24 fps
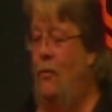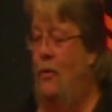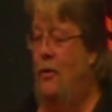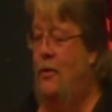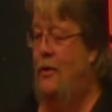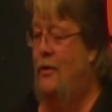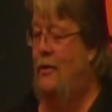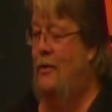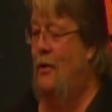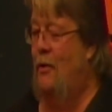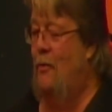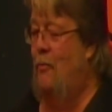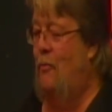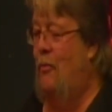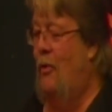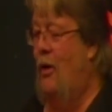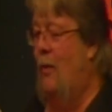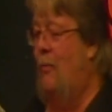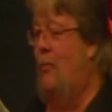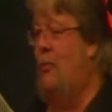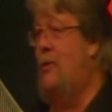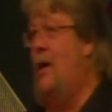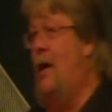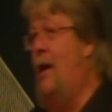soap
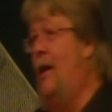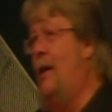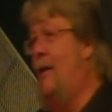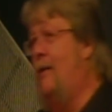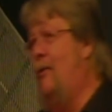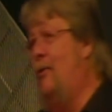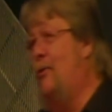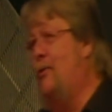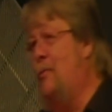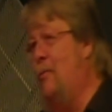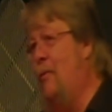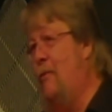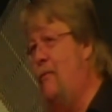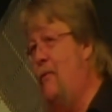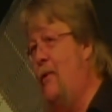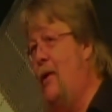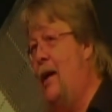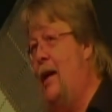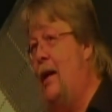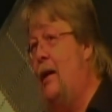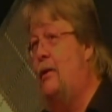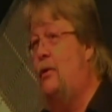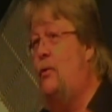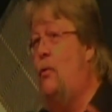operas. I like Ultimate
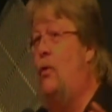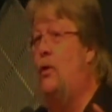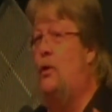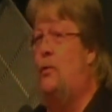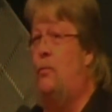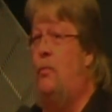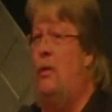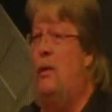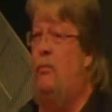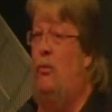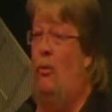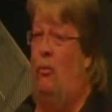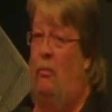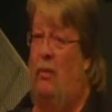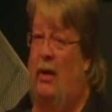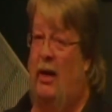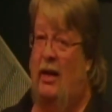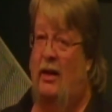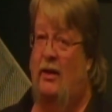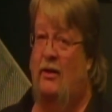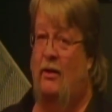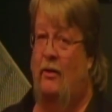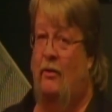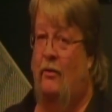Fight. I like to watch people beat
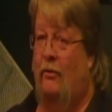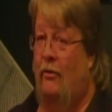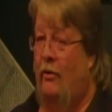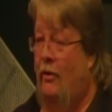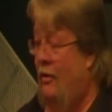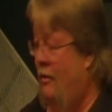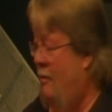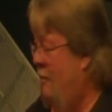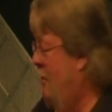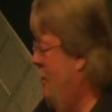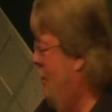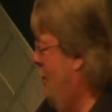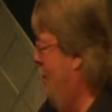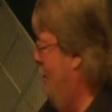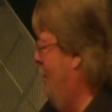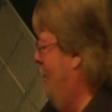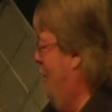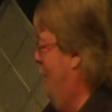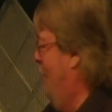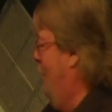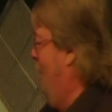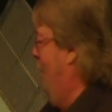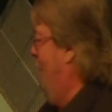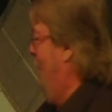each other up.
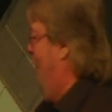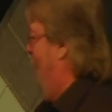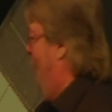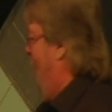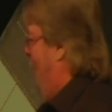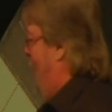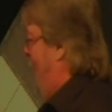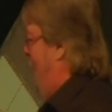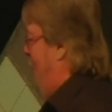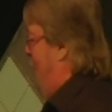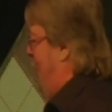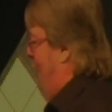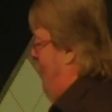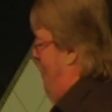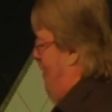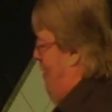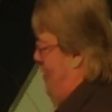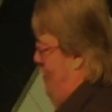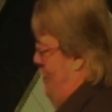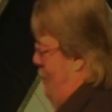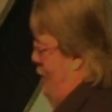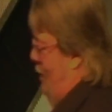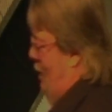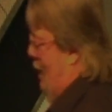And
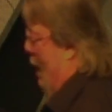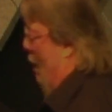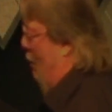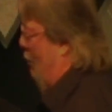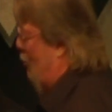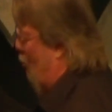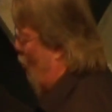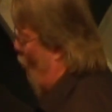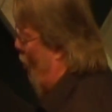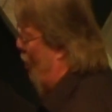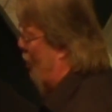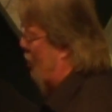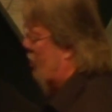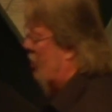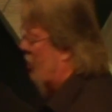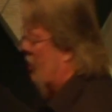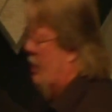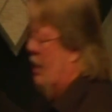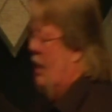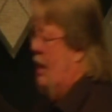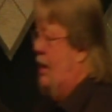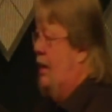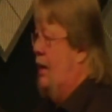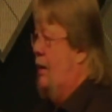I was watching,
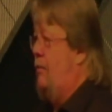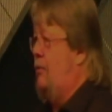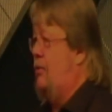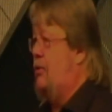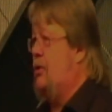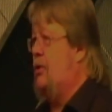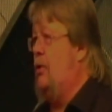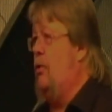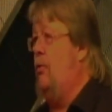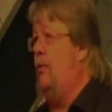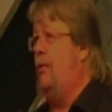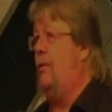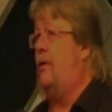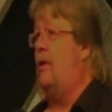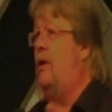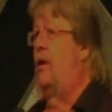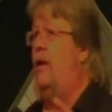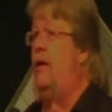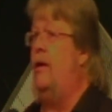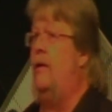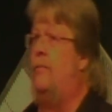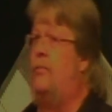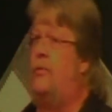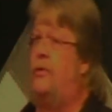and they was showing
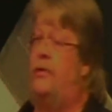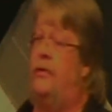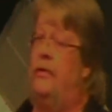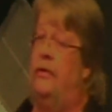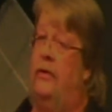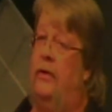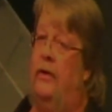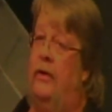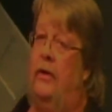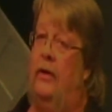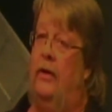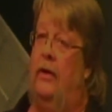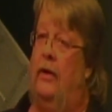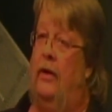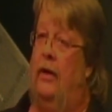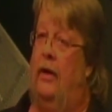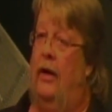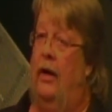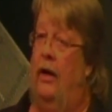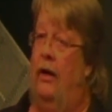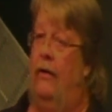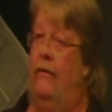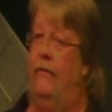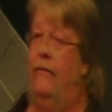clips
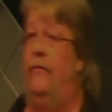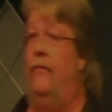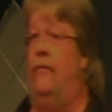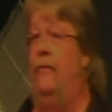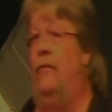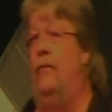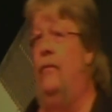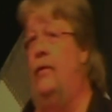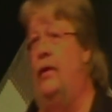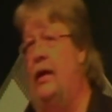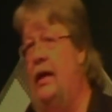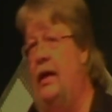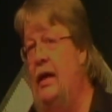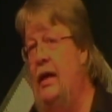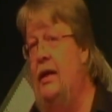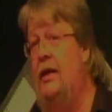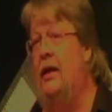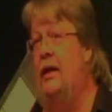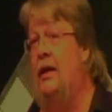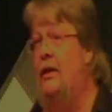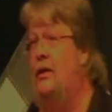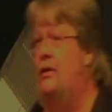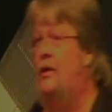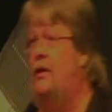of
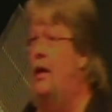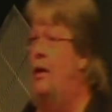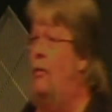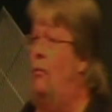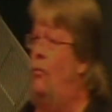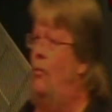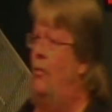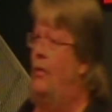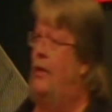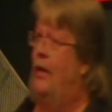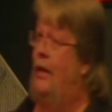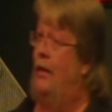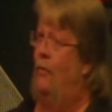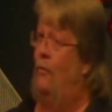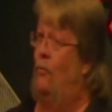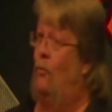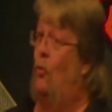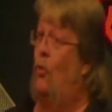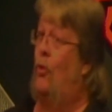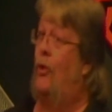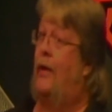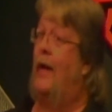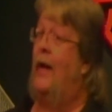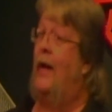endings that didn't
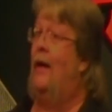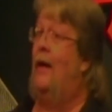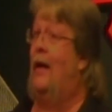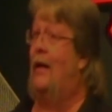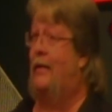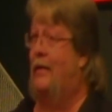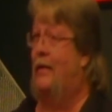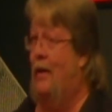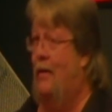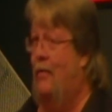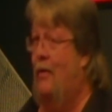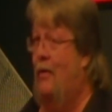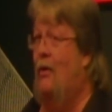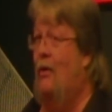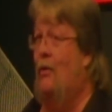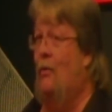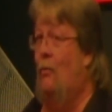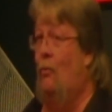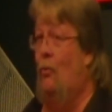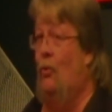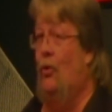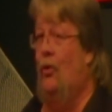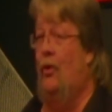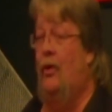work out like they thought it
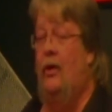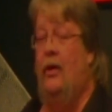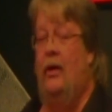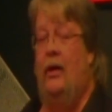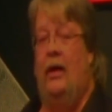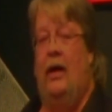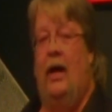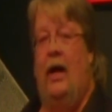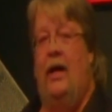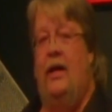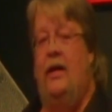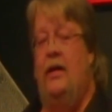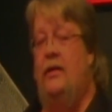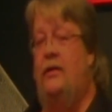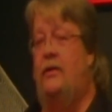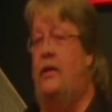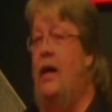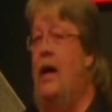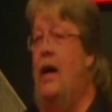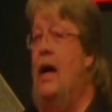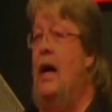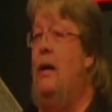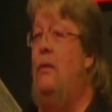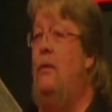would. And this
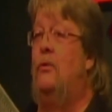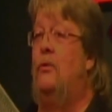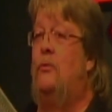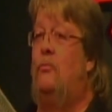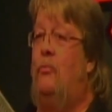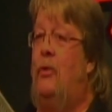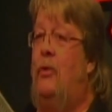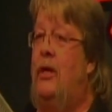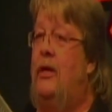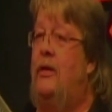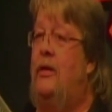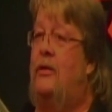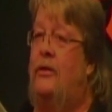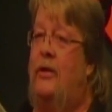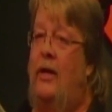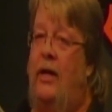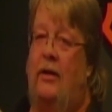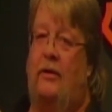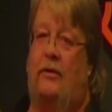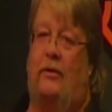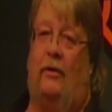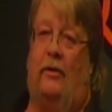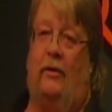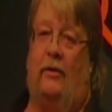guy was beat
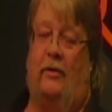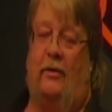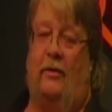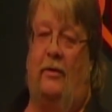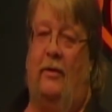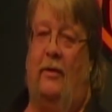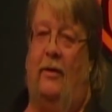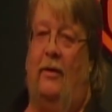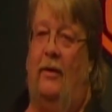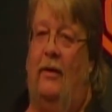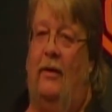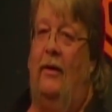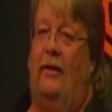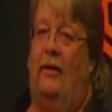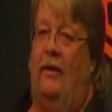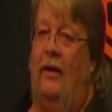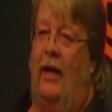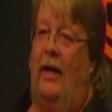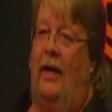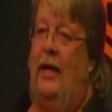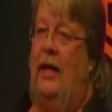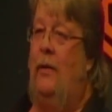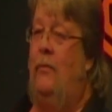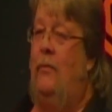senseless.
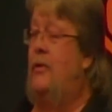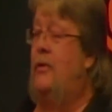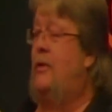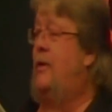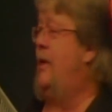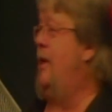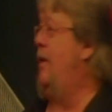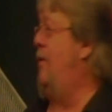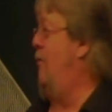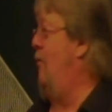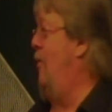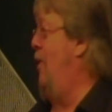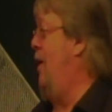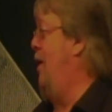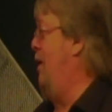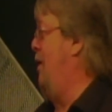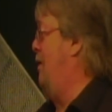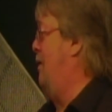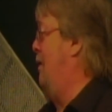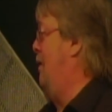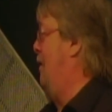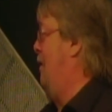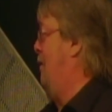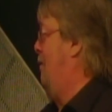And he was getting ready
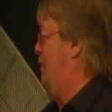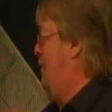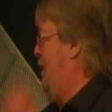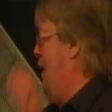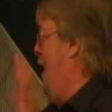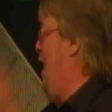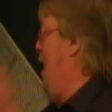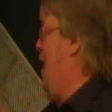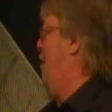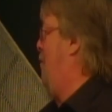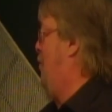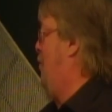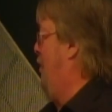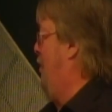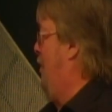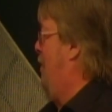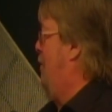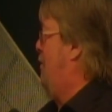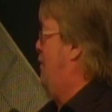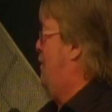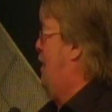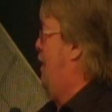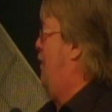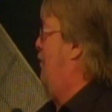to tap. You know, he
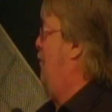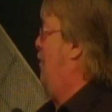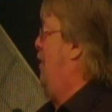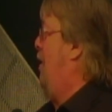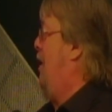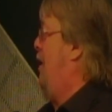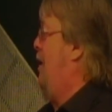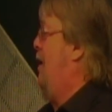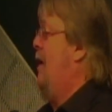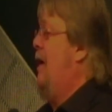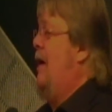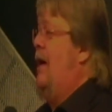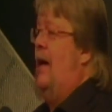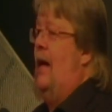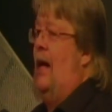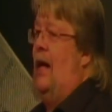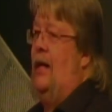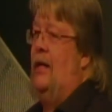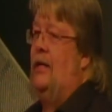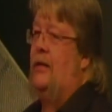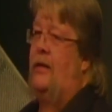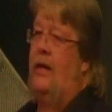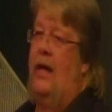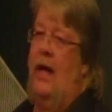was getting ready.
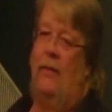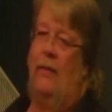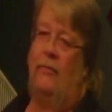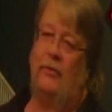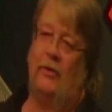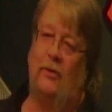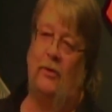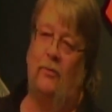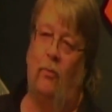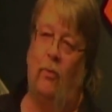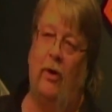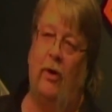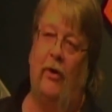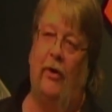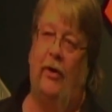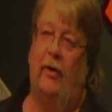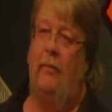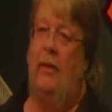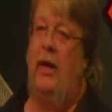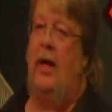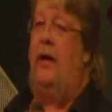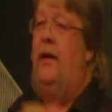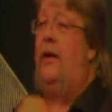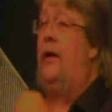And this guy was just wearing
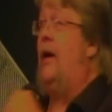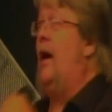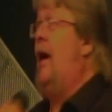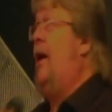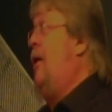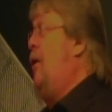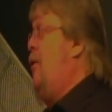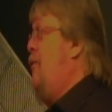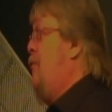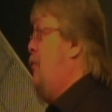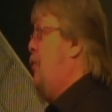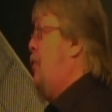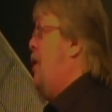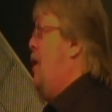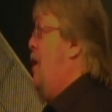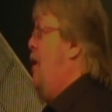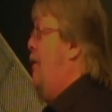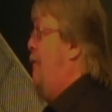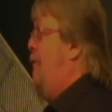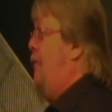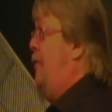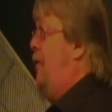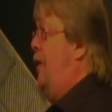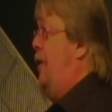him out, and he got
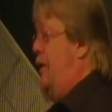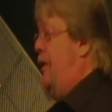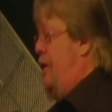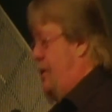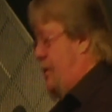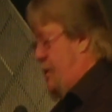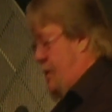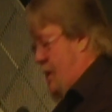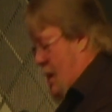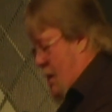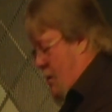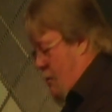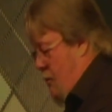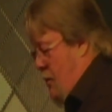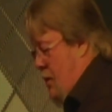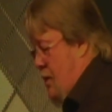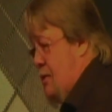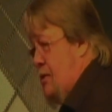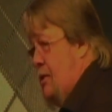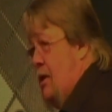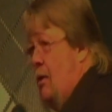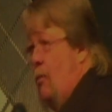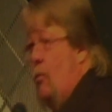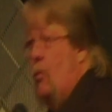overconfident. And this guy
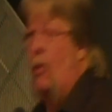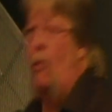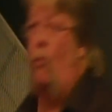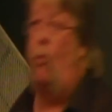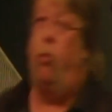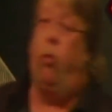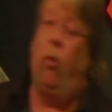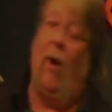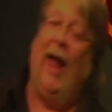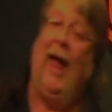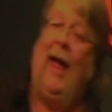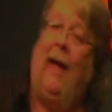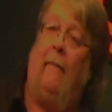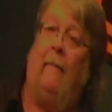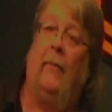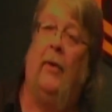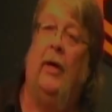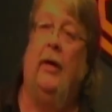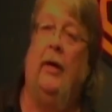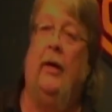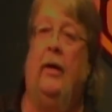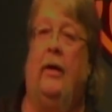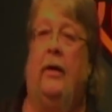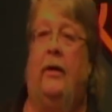raised up and went, whap,
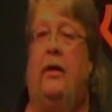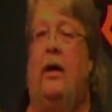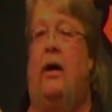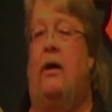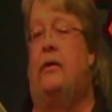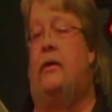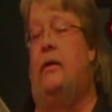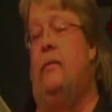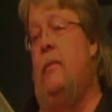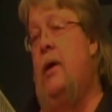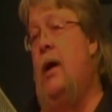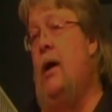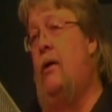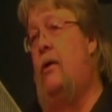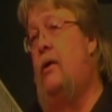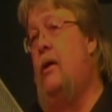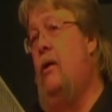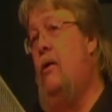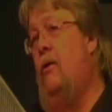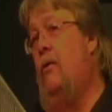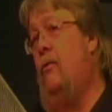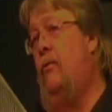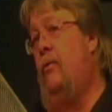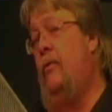knocked him out
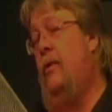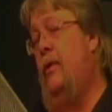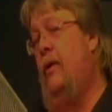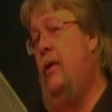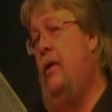cold.